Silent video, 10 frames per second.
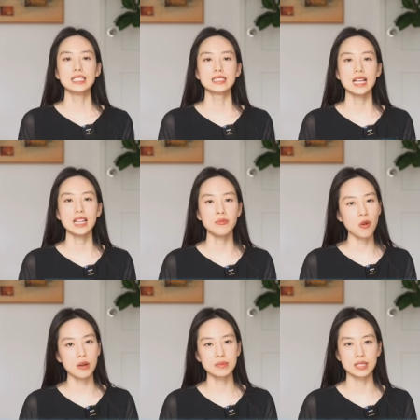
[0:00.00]

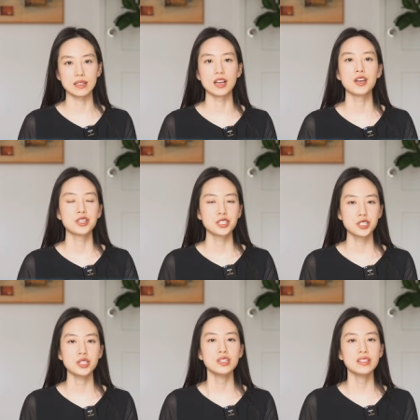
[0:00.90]
Teleprompter.
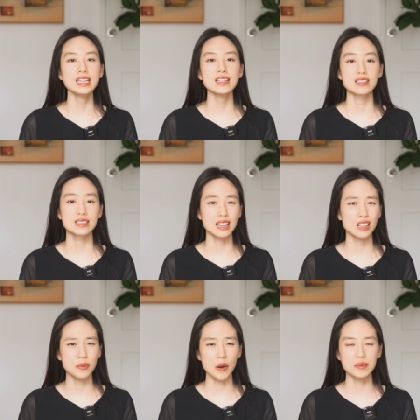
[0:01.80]
Do you need a
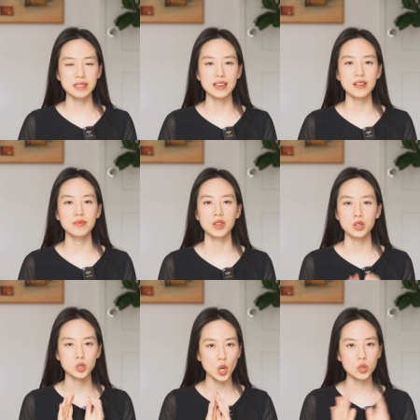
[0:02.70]
teleprompter?
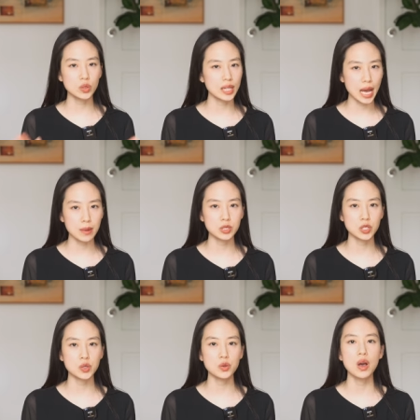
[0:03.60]
Totally up
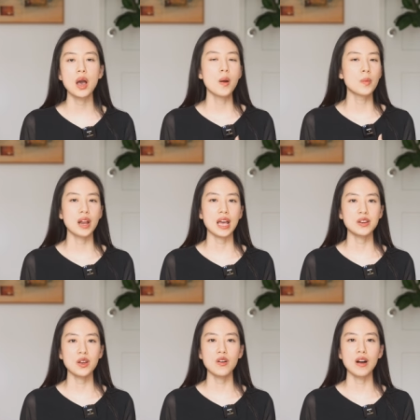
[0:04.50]
to you, but I
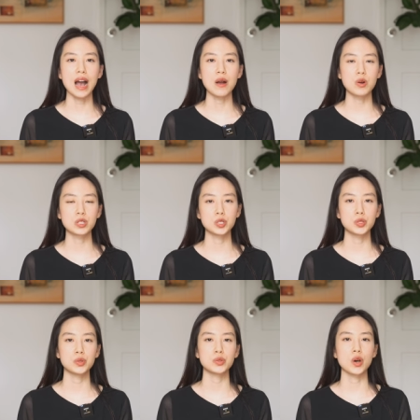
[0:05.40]
know I want to
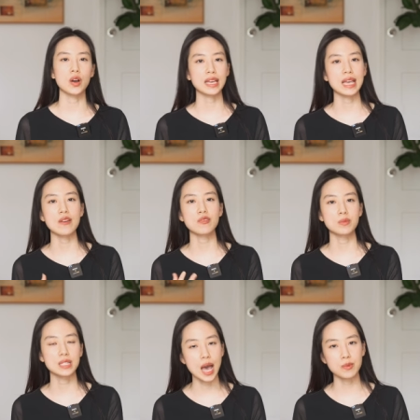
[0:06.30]
do talking head
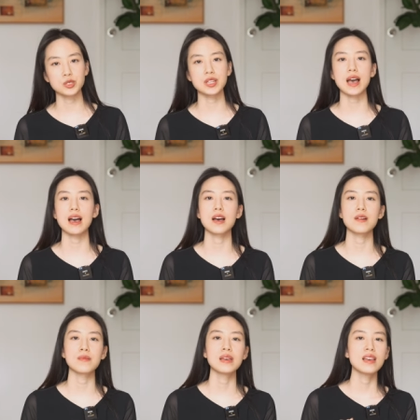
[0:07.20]
from time to
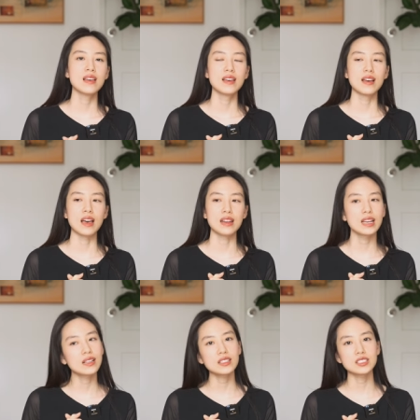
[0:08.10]
time and
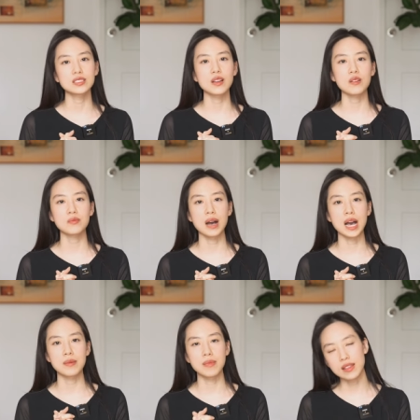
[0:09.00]
English is not
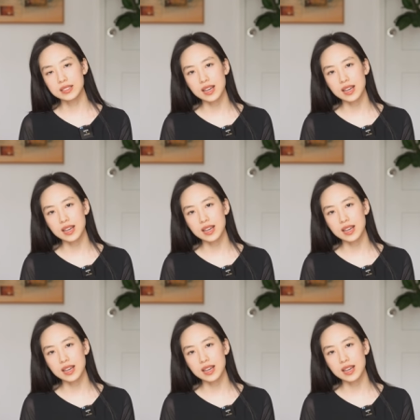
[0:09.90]
my mother